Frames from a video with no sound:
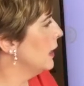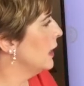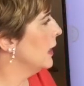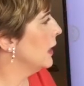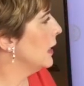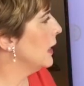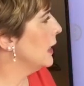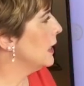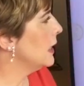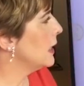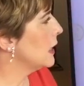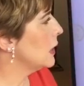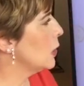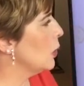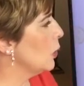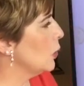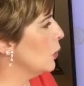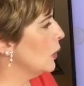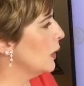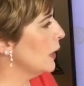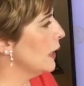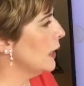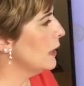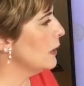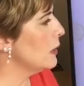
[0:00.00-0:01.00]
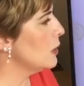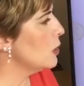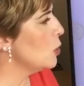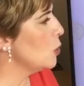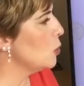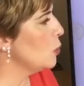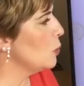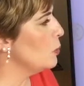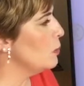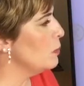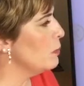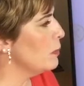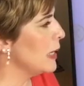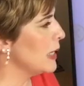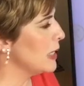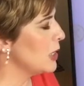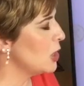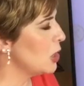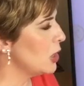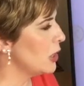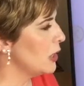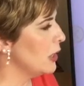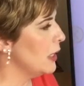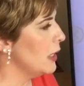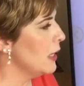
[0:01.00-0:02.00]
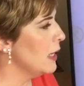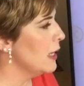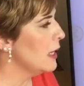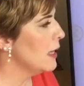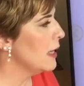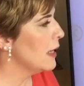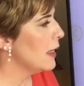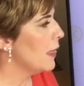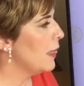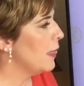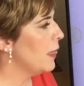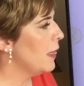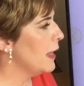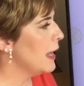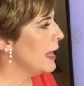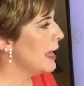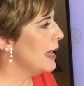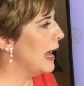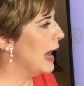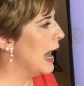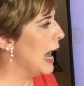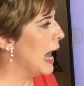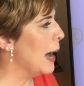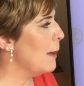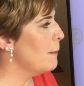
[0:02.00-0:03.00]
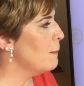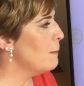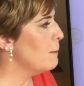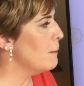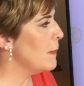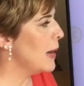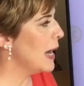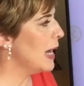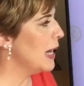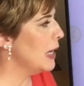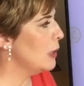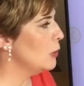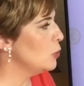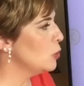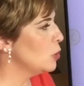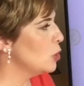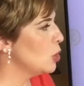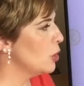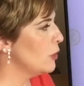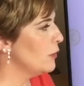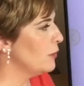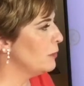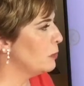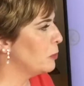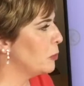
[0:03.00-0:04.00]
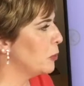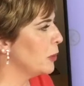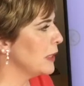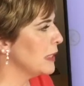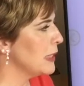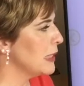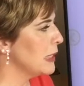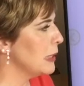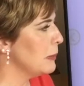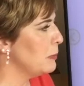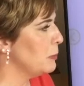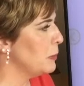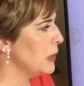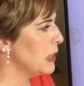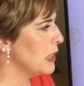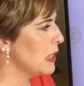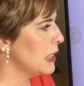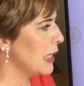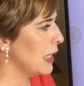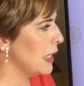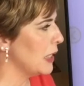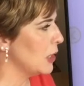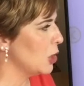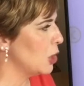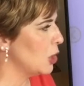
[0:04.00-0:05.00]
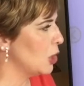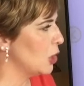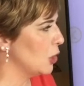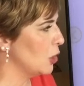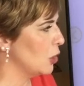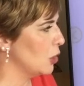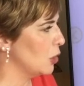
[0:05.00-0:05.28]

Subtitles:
is going to measure the amount of precipitation.